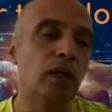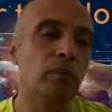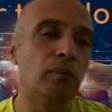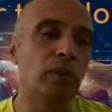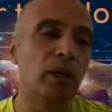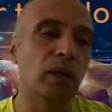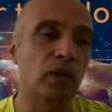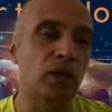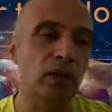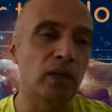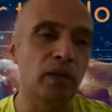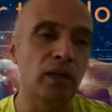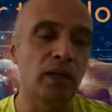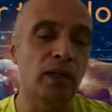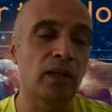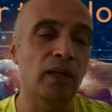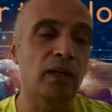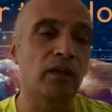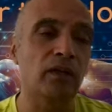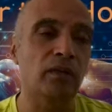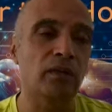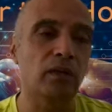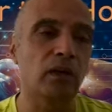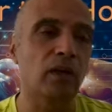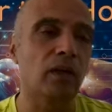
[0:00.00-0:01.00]

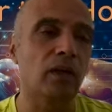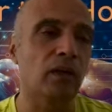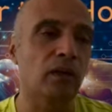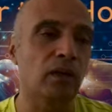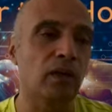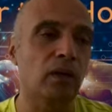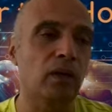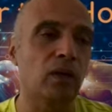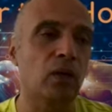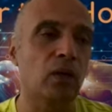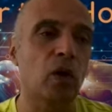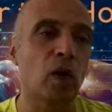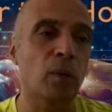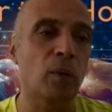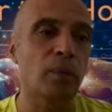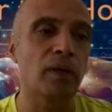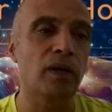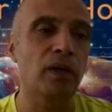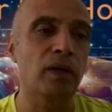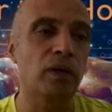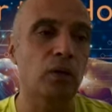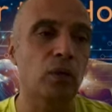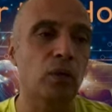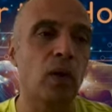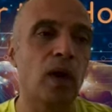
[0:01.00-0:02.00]
Because in a
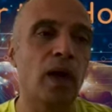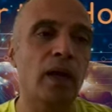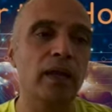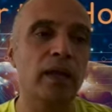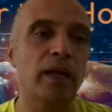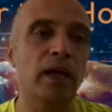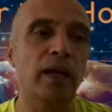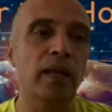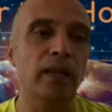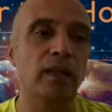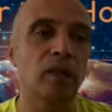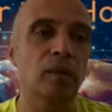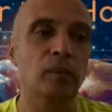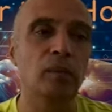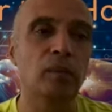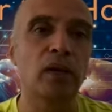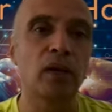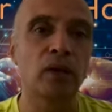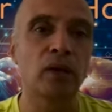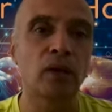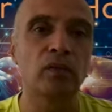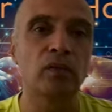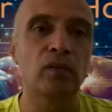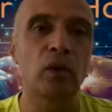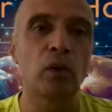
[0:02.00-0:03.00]
corporate, you are carrying the
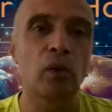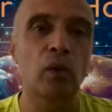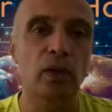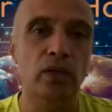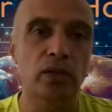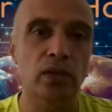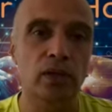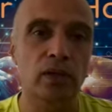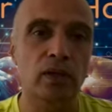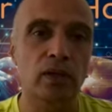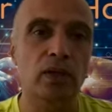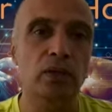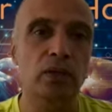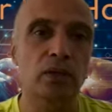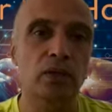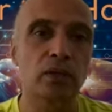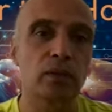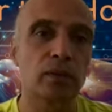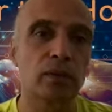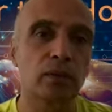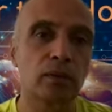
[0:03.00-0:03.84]
burden of the older generation.